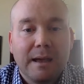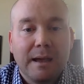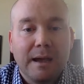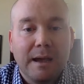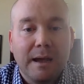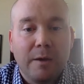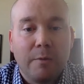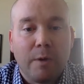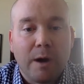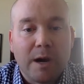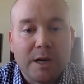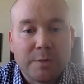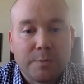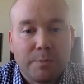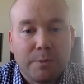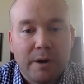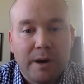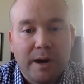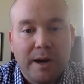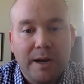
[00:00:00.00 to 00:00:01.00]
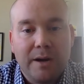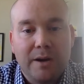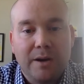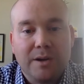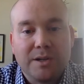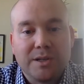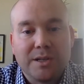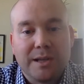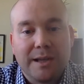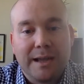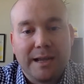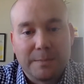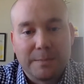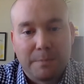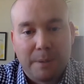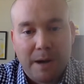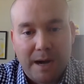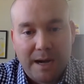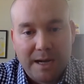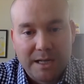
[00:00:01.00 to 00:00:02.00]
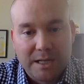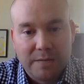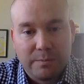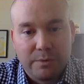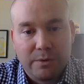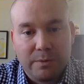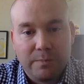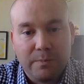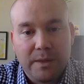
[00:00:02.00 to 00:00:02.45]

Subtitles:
respirators as possible.